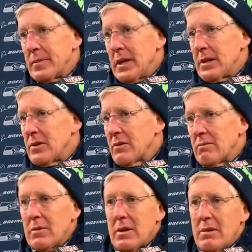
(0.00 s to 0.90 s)
And just
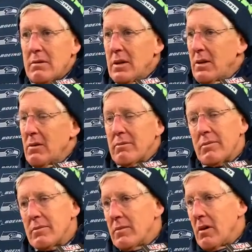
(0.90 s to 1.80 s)

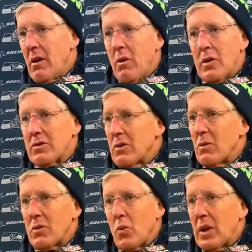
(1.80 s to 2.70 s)
always
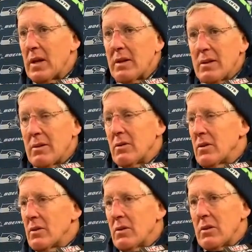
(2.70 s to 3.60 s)
going to win
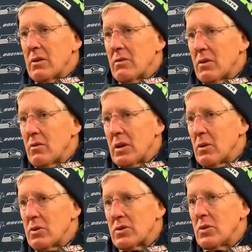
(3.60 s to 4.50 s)
is what
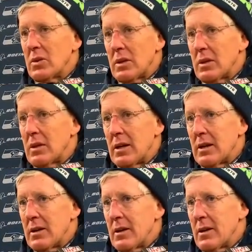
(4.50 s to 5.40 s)
he was doing,
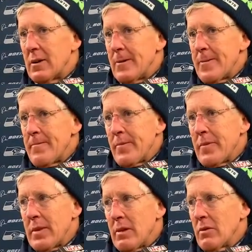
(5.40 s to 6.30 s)
and
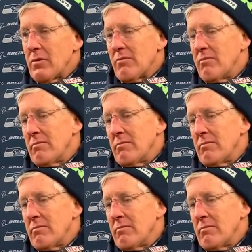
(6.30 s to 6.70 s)
it was